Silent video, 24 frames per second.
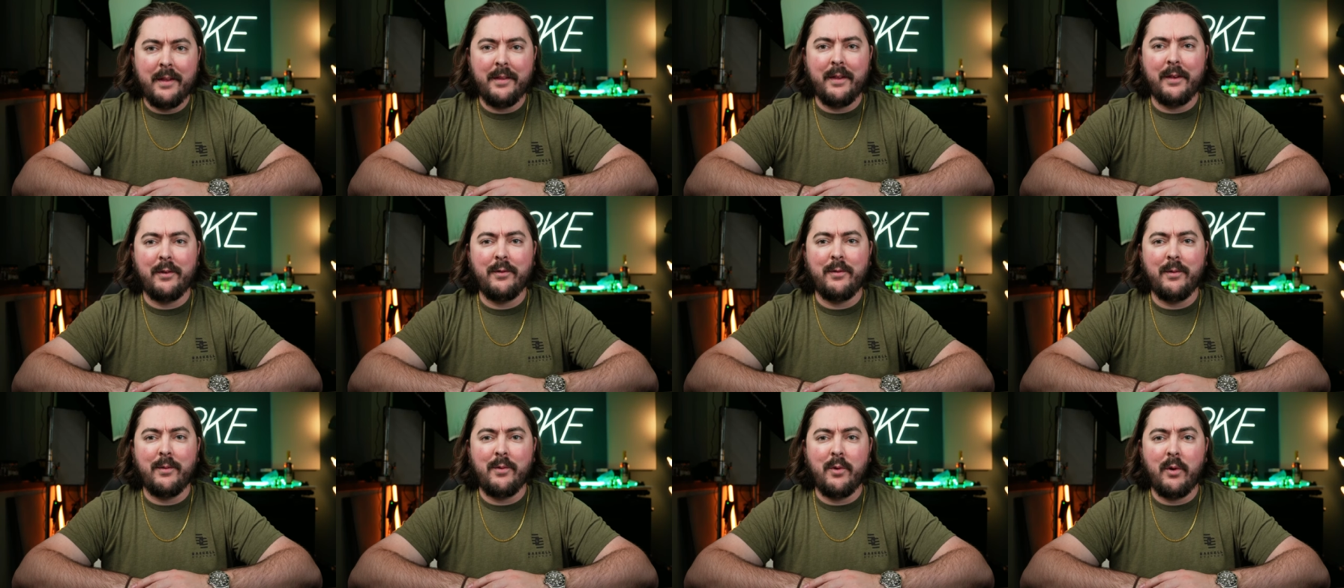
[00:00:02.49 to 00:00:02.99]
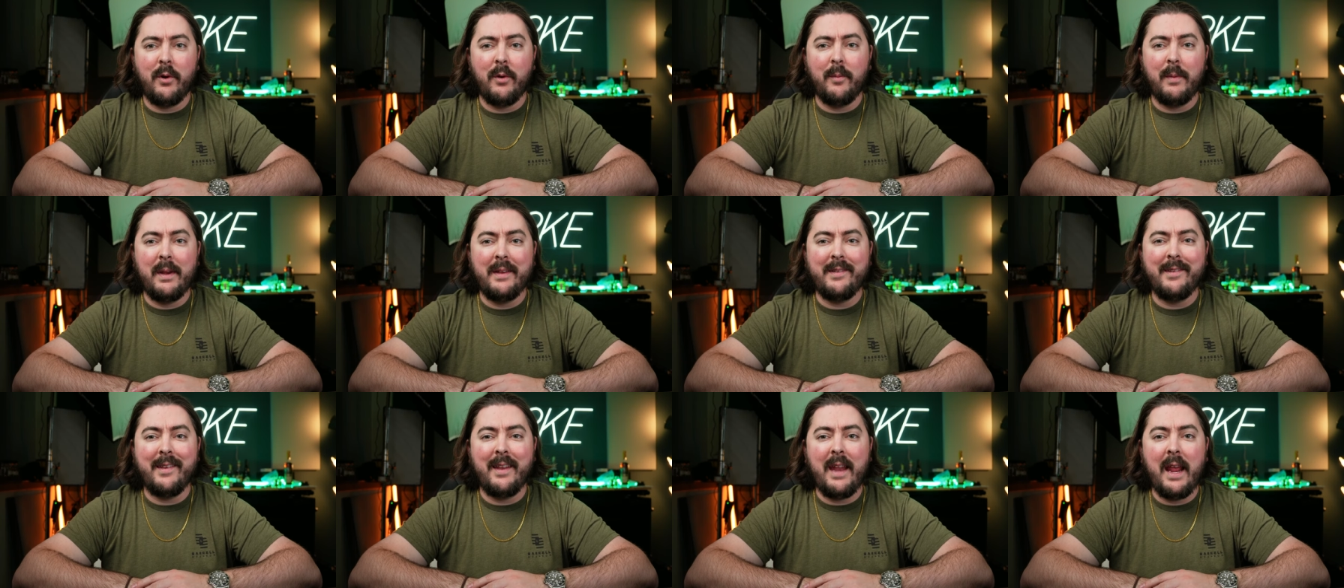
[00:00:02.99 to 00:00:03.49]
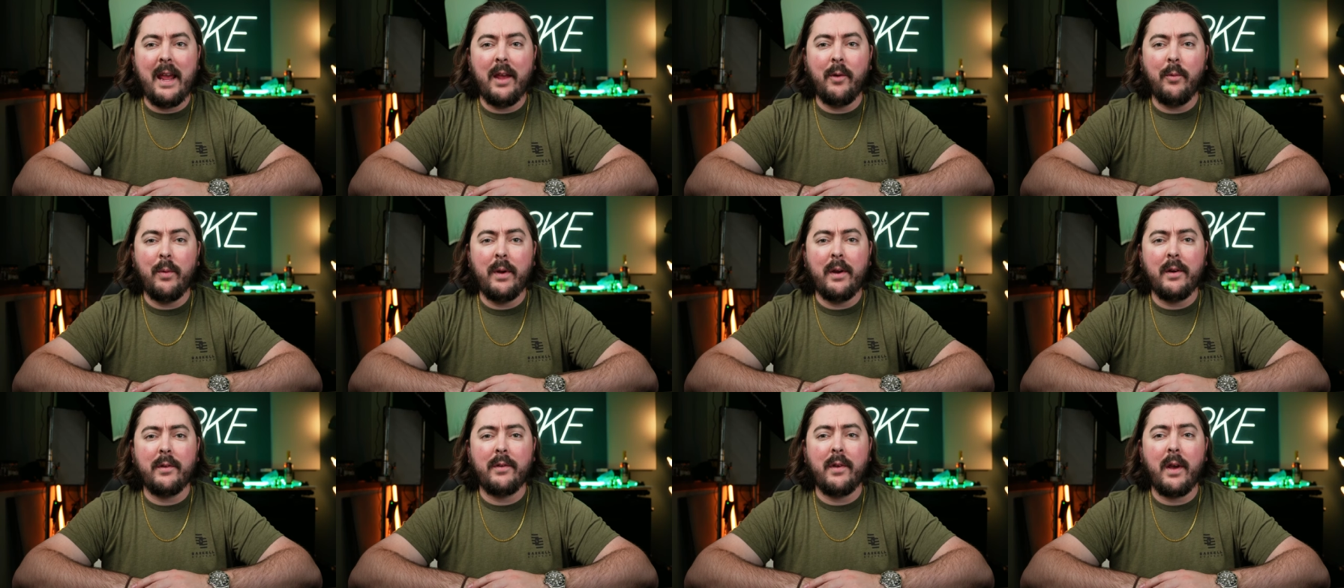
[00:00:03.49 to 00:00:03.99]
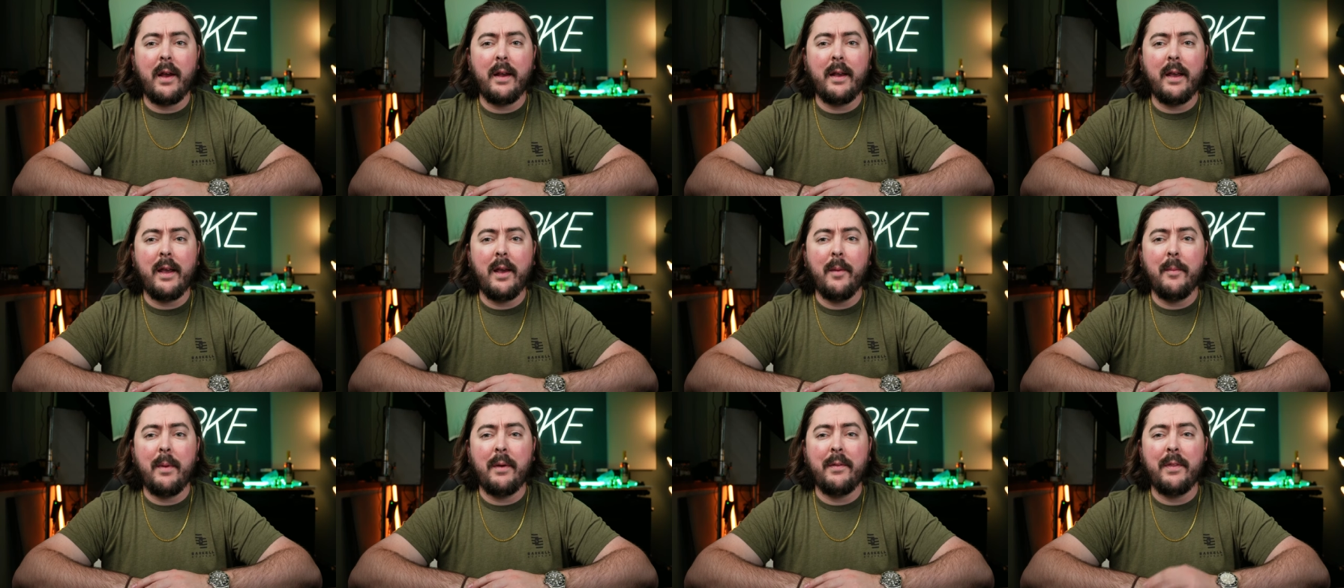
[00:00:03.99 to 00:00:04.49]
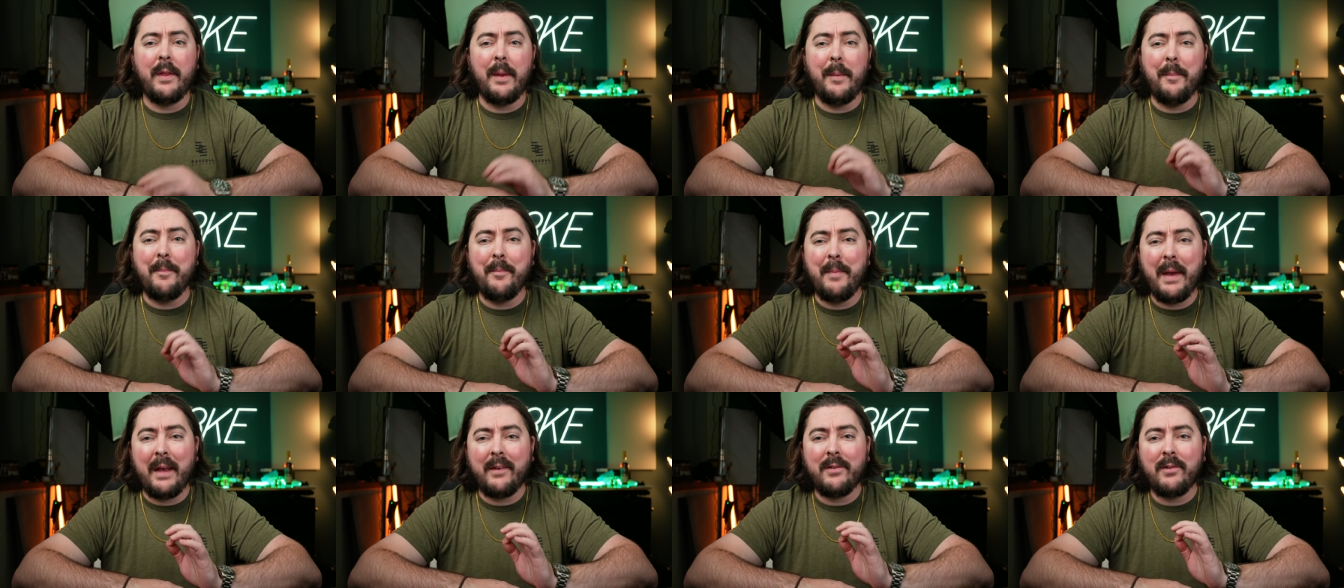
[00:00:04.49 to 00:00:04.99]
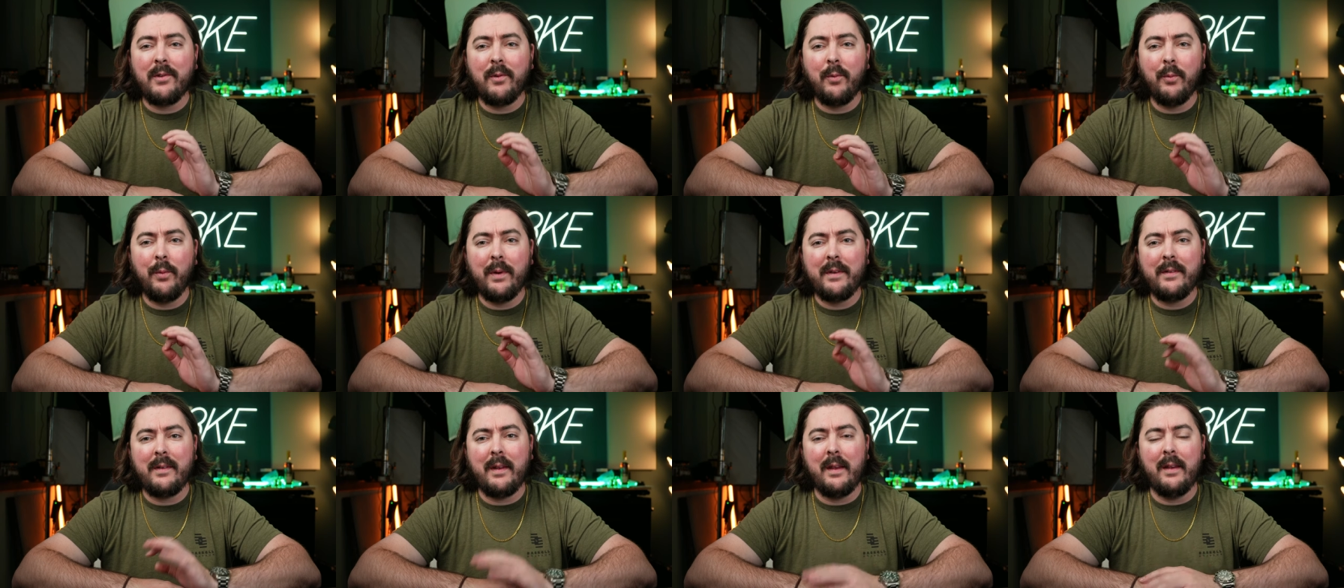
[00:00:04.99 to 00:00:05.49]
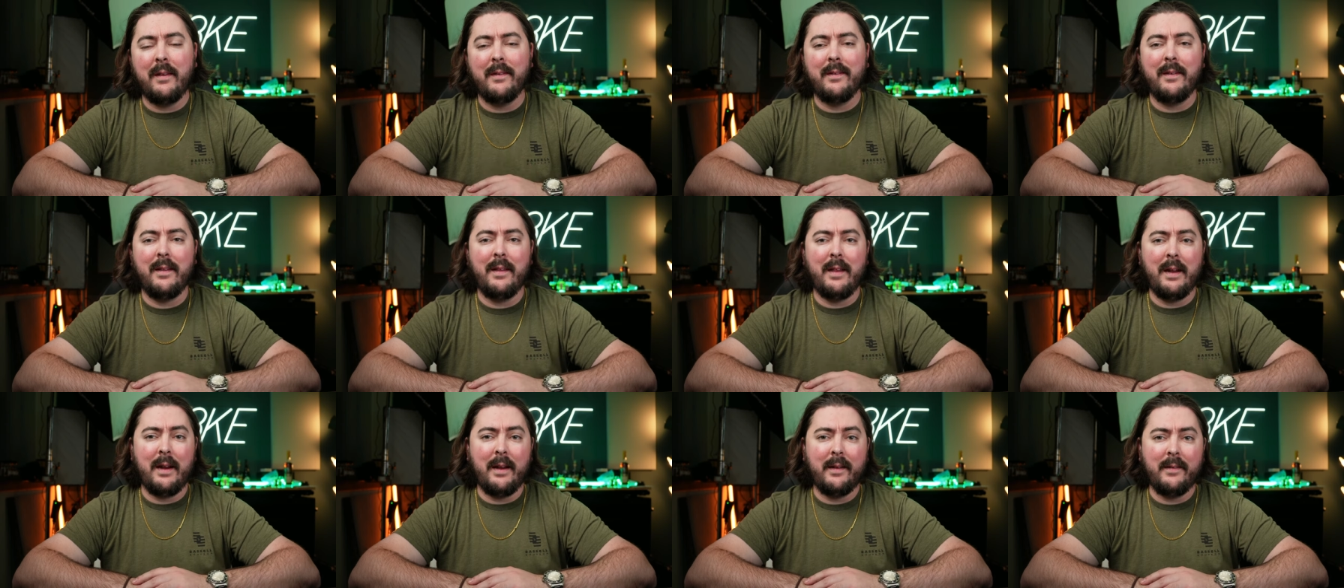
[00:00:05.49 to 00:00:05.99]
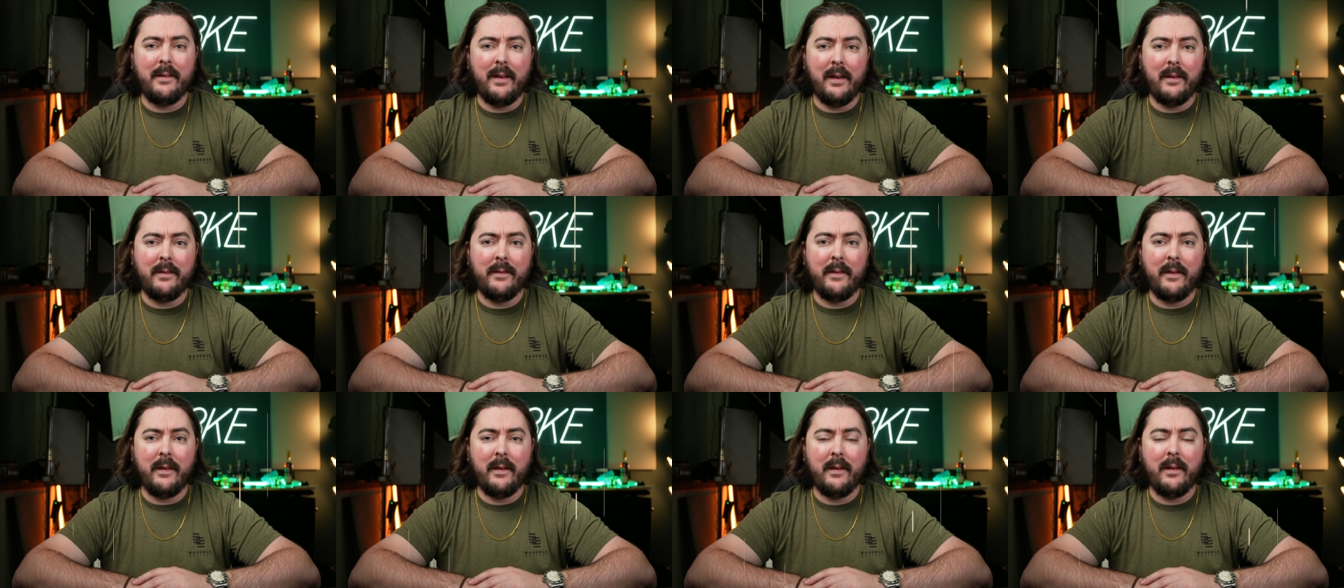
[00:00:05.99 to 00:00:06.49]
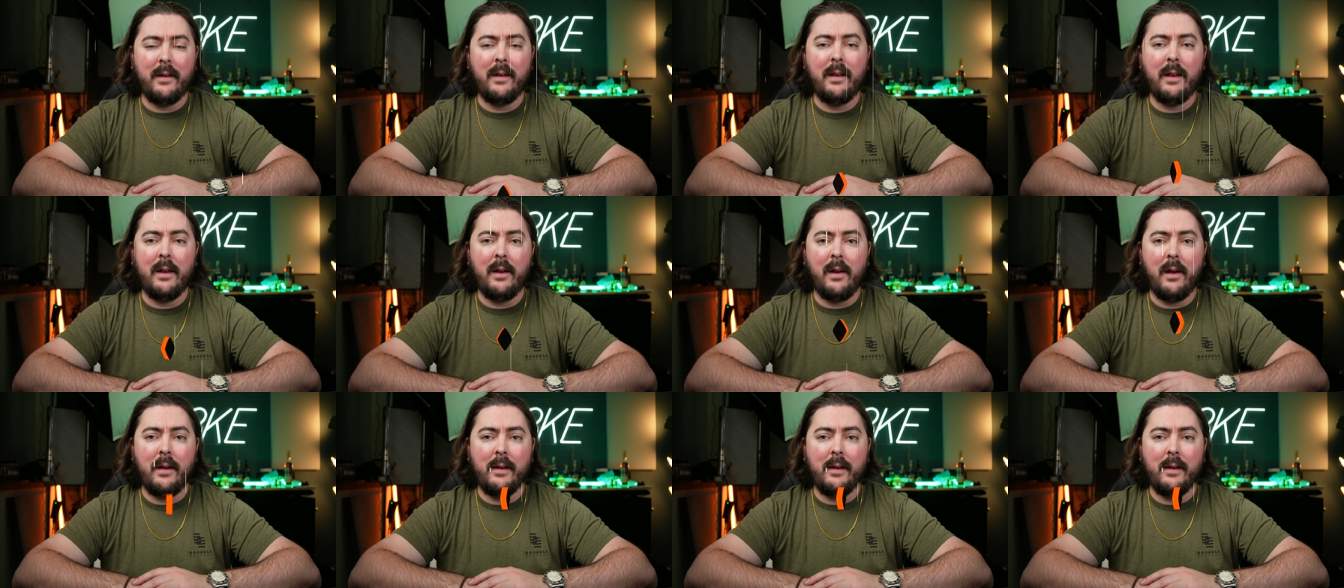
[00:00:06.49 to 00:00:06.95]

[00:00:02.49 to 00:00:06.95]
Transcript: Thanks for joining me. Today we are talking about the best whiskeys that I tasted in